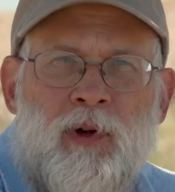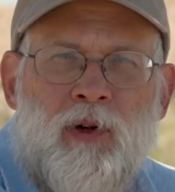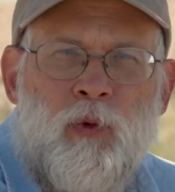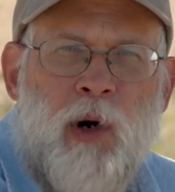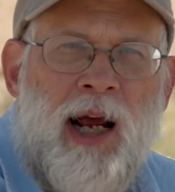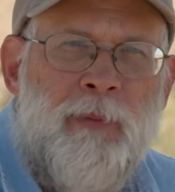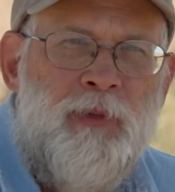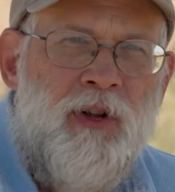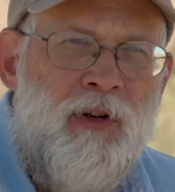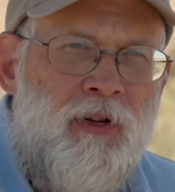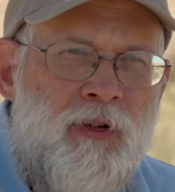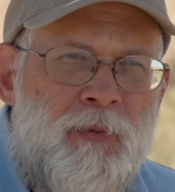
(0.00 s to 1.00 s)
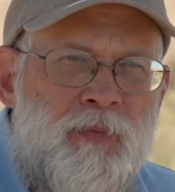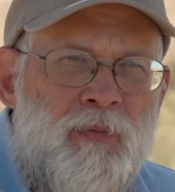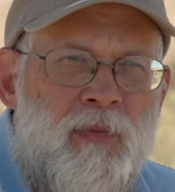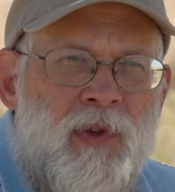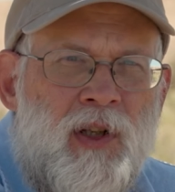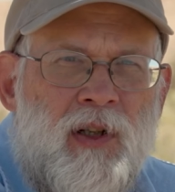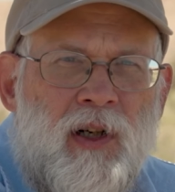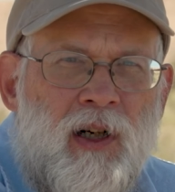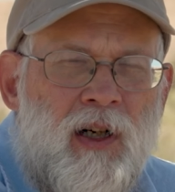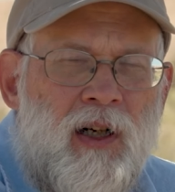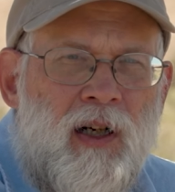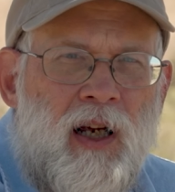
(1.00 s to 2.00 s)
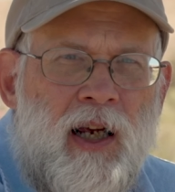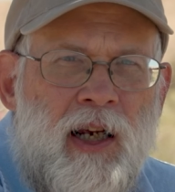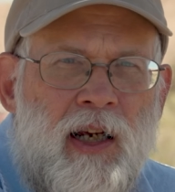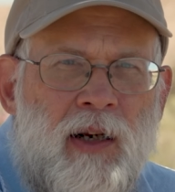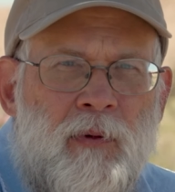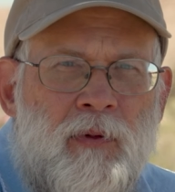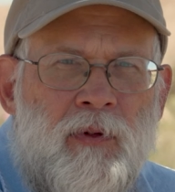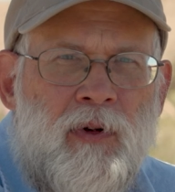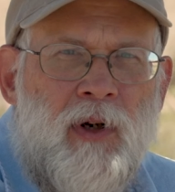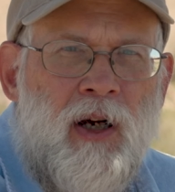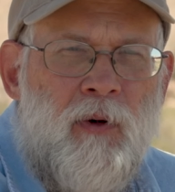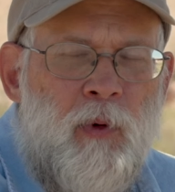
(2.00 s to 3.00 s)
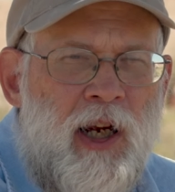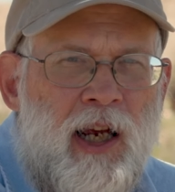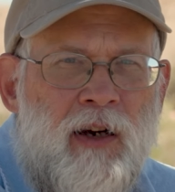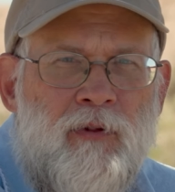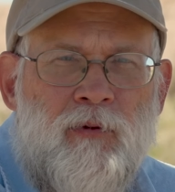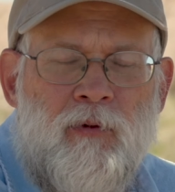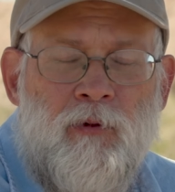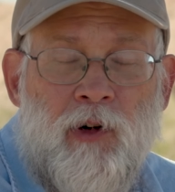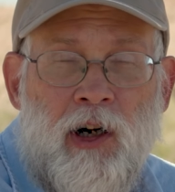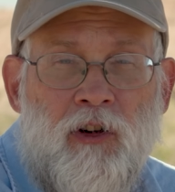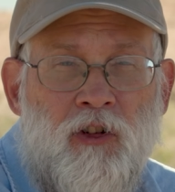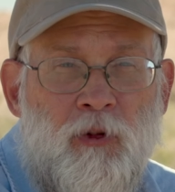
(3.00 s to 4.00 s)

or raptors. And we have very